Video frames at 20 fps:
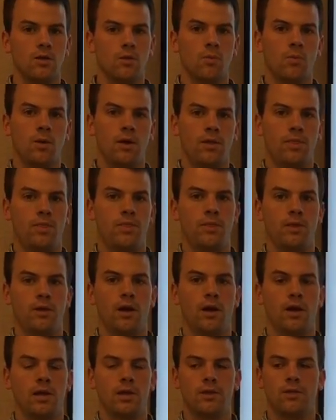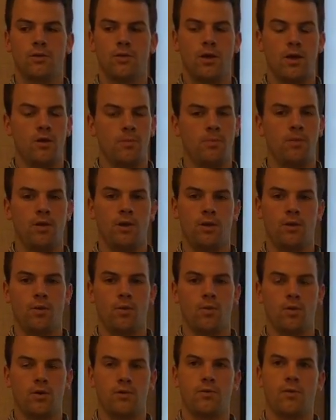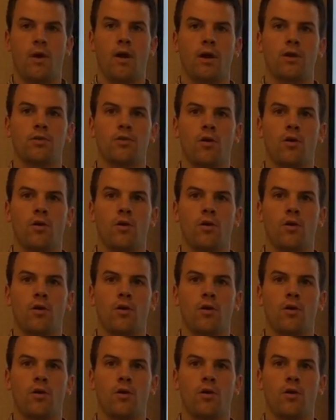with either an airplane or a truck.